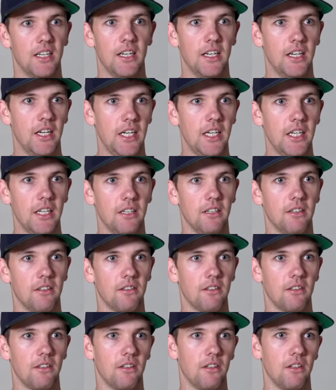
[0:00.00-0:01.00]
need
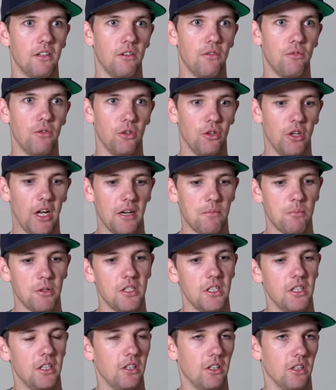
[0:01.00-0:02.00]
for that
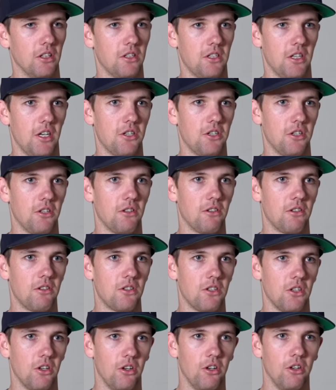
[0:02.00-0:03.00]
particular session.
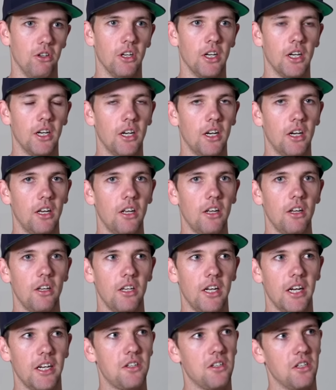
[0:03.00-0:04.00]
So
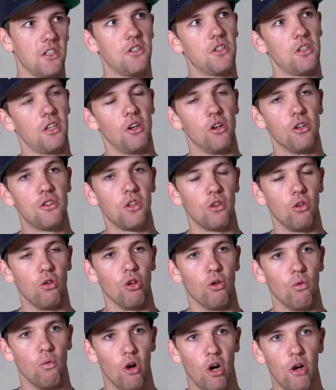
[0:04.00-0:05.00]
yes, it's
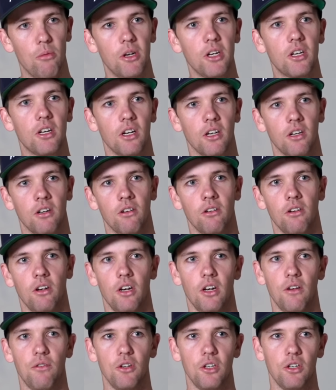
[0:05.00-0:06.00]
all aerobic, and
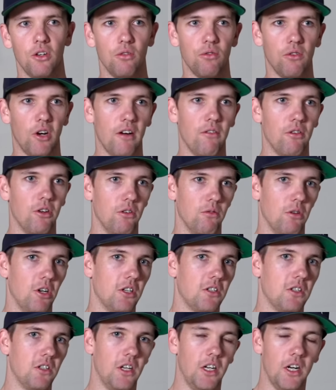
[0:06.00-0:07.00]
if you do 500
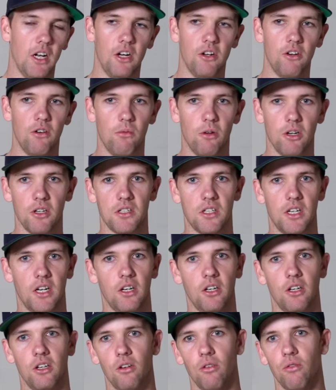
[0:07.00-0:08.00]
watts and then 100 watts
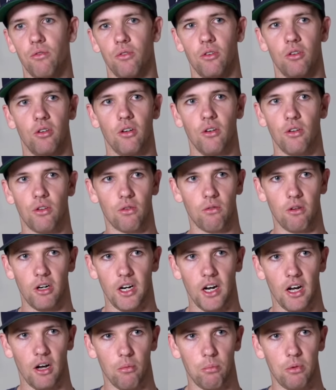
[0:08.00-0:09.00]
downhill for a
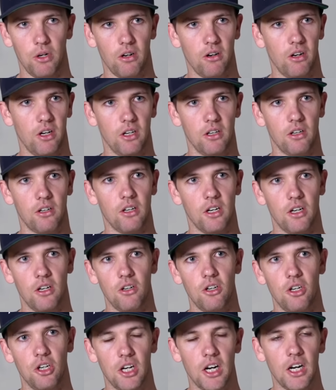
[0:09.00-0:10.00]
3-hour period,
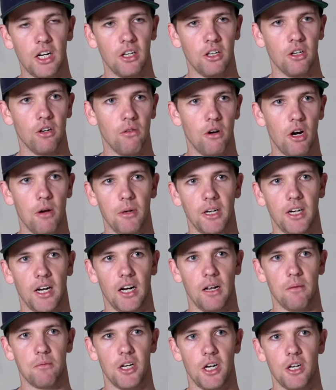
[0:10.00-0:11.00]
then you're getting an aerobic
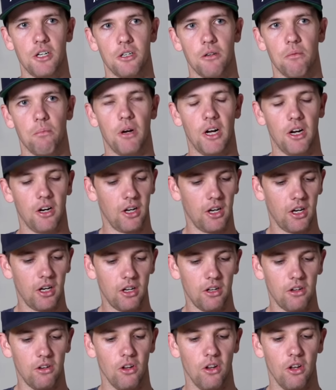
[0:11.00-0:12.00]
adaptation. But
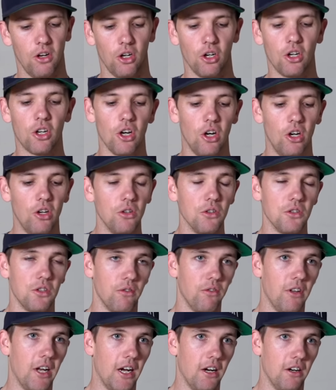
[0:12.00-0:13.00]
the goals
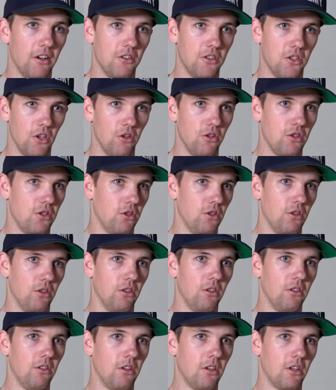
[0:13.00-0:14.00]
of that zone
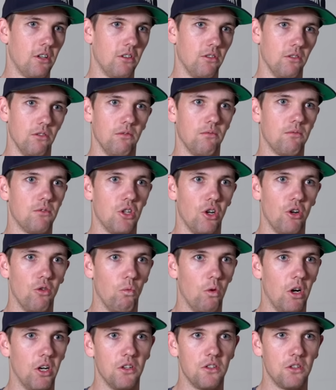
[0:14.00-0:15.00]
2 or zone
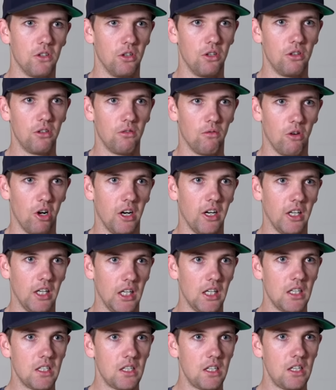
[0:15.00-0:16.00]
1, 2, riding
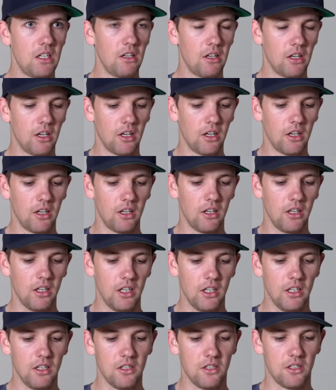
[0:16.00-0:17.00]
easy
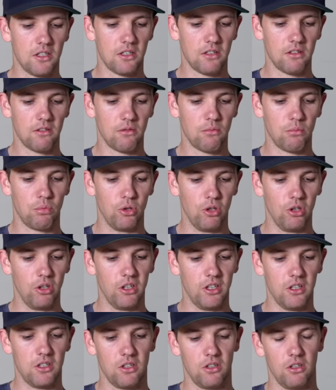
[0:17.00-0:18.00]
is
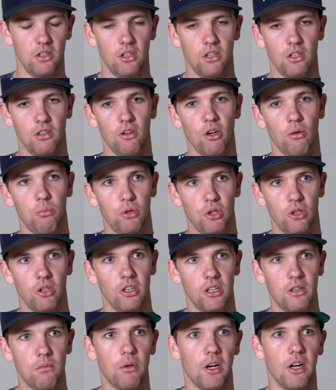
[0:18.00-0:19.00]
not
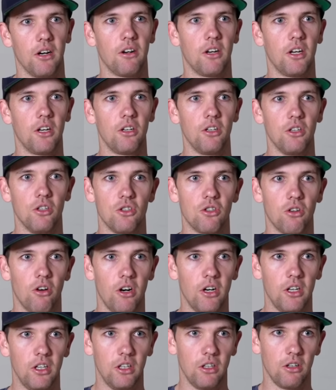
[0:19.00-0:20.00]
purely, but you're
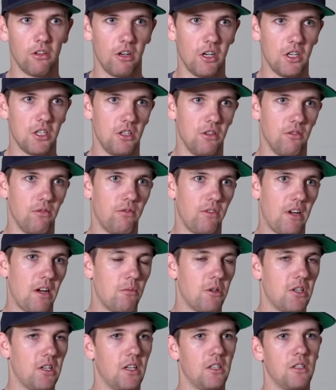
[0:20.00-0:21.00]
trying to increase your fat
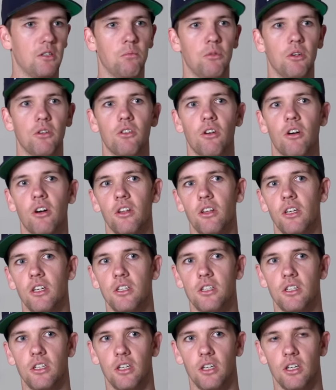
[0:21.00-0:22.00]
metabolism, you're trying
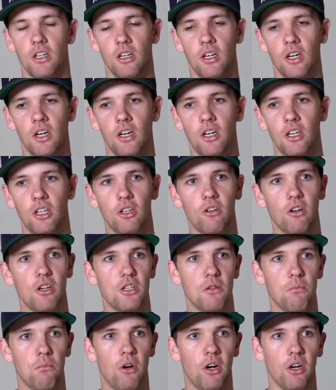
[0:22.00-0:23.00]
to
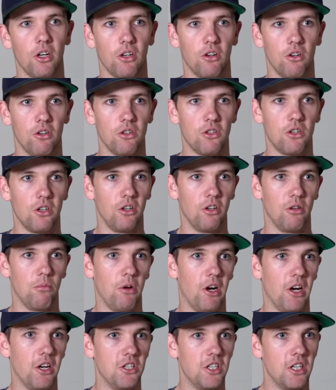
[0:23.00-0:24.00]
increase your mitochondrial
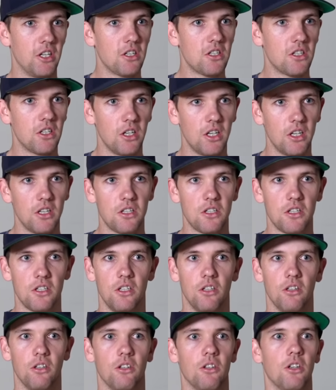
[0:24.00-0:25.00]
biogenesis,
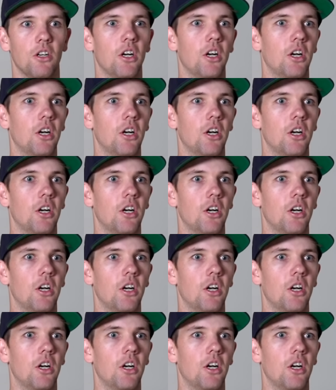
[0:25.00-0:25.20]
you're